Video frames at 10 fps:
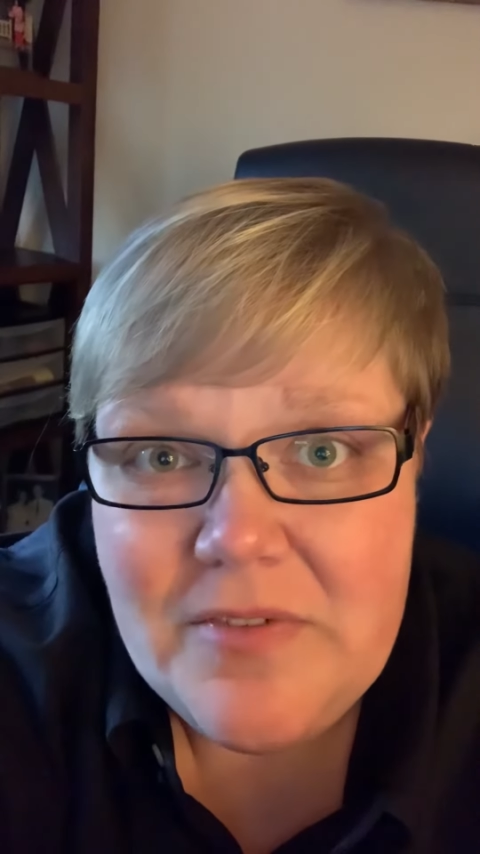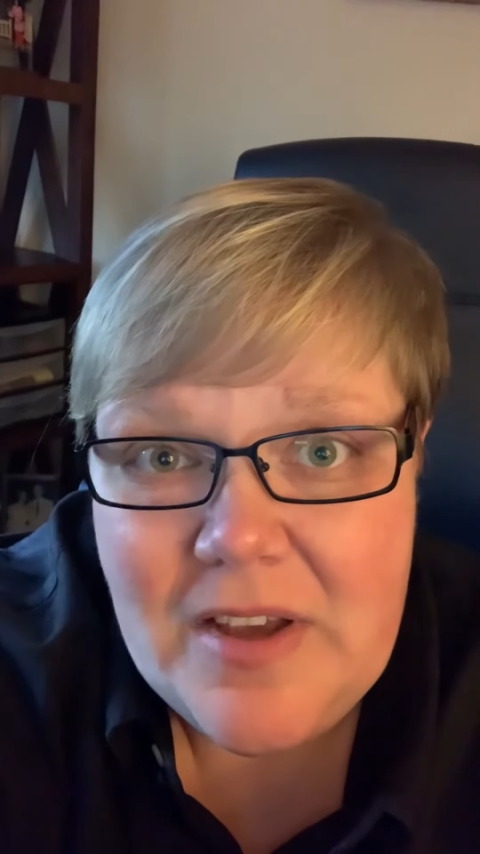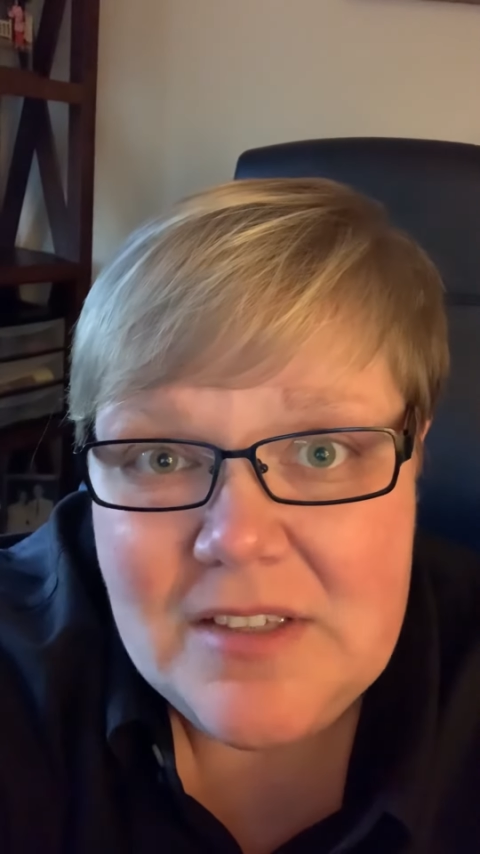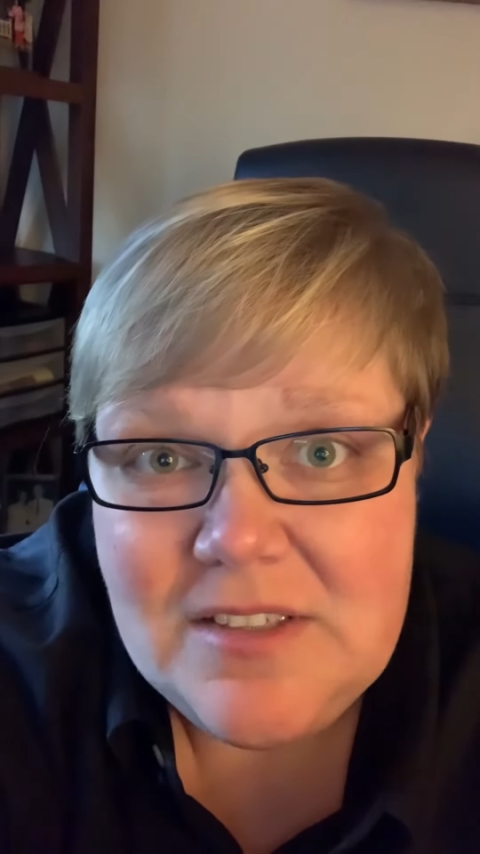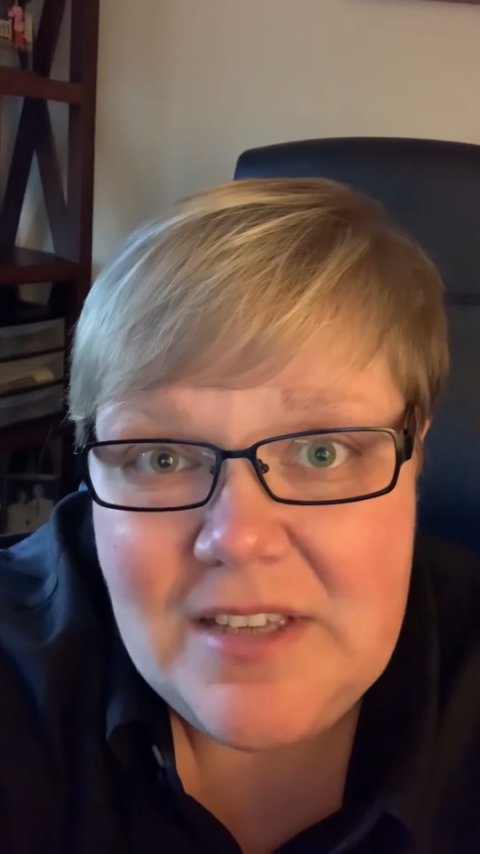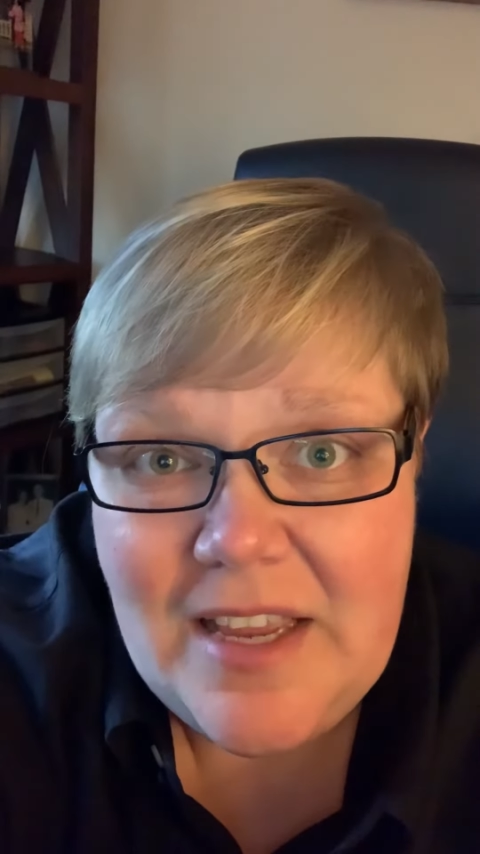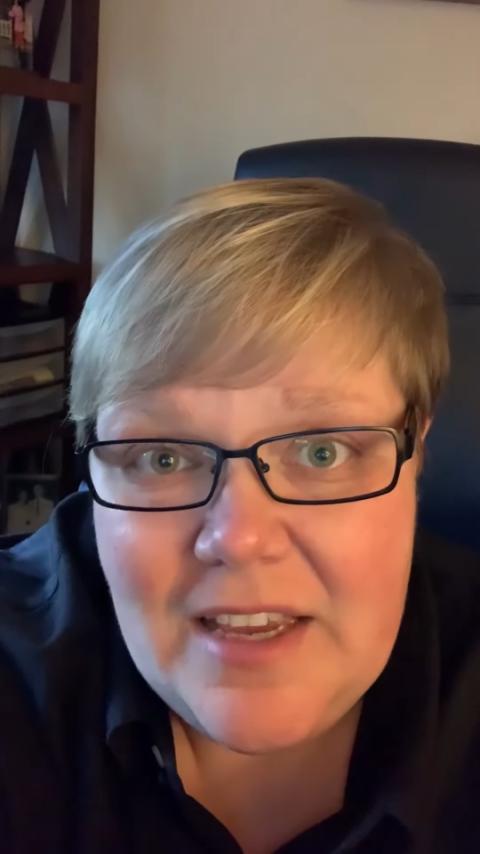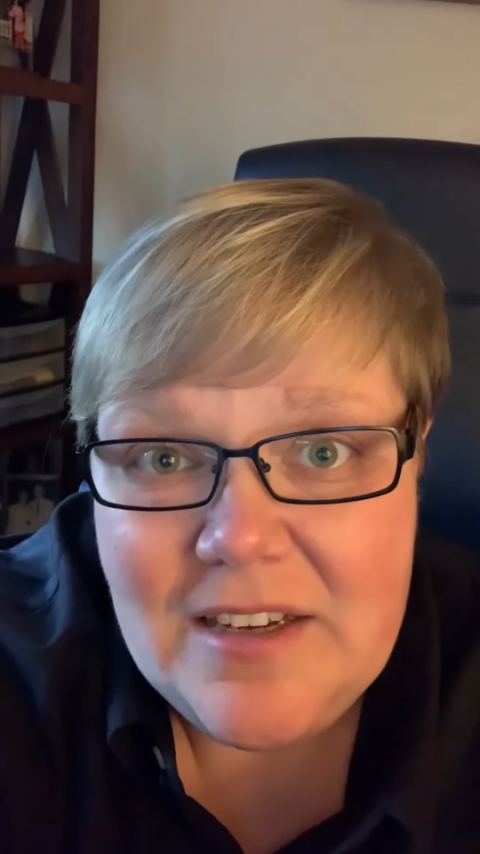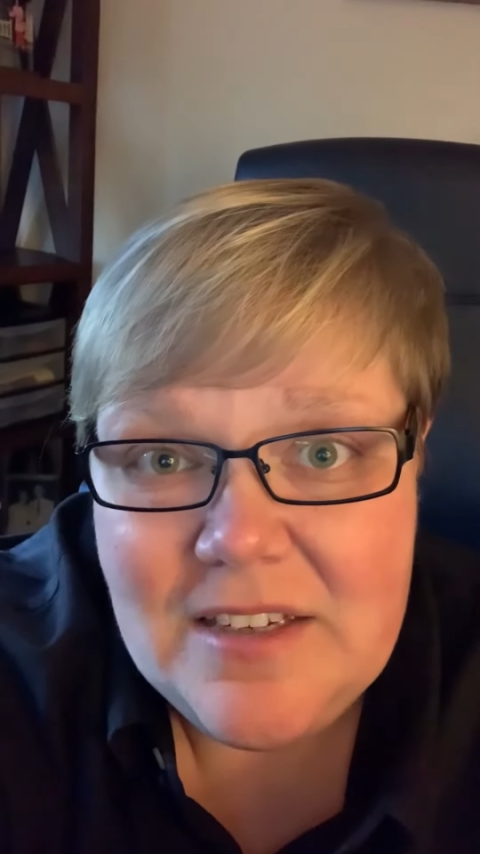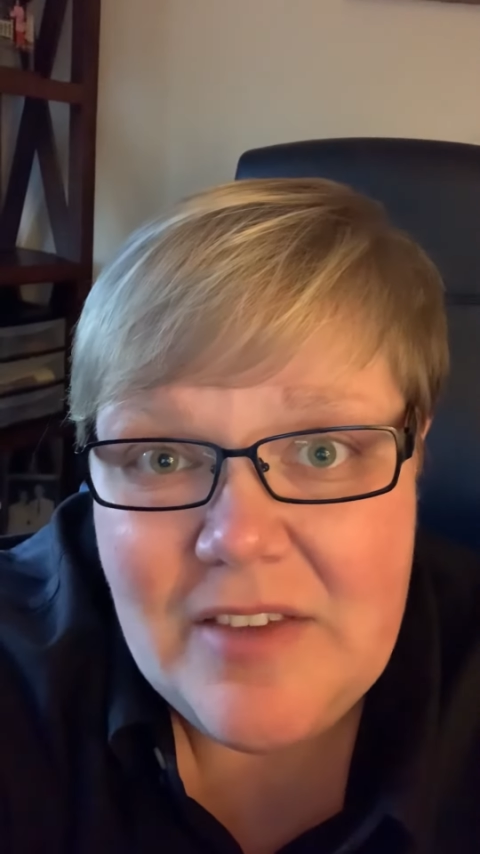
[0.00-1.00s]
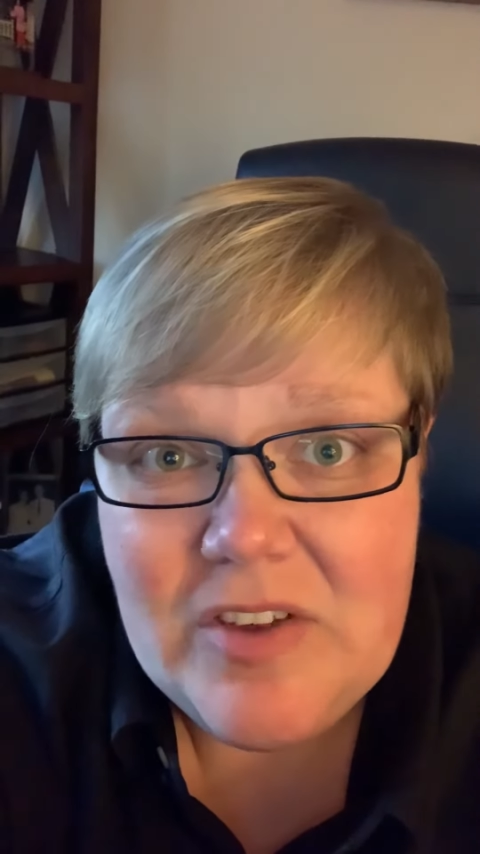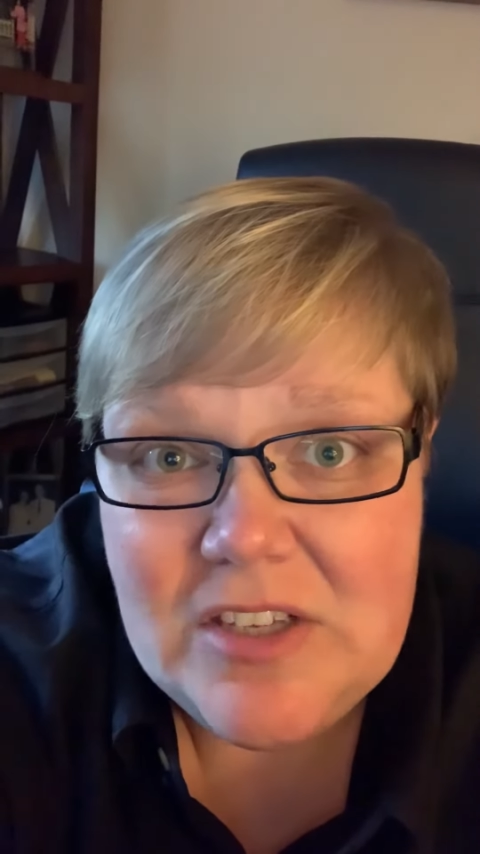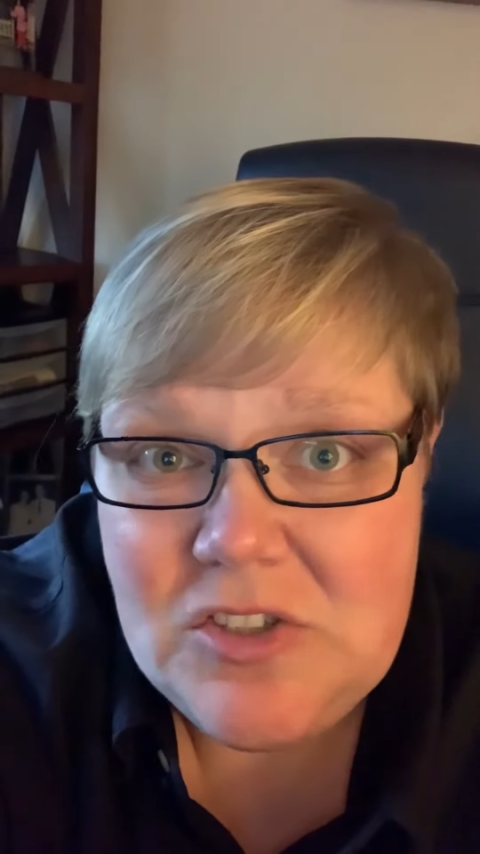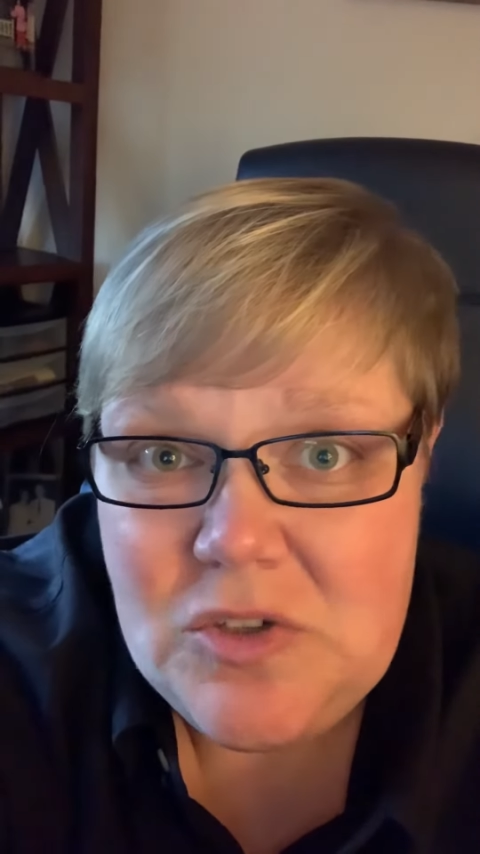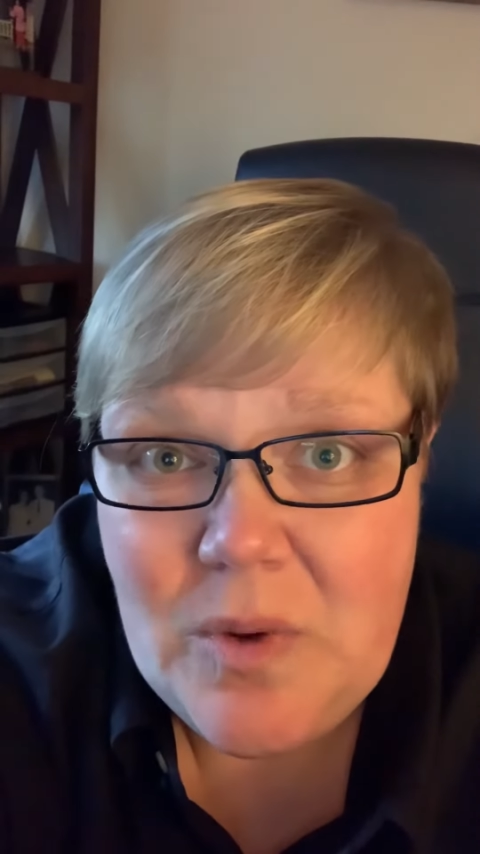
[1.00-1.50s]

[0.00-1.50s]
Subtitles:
us and giving us new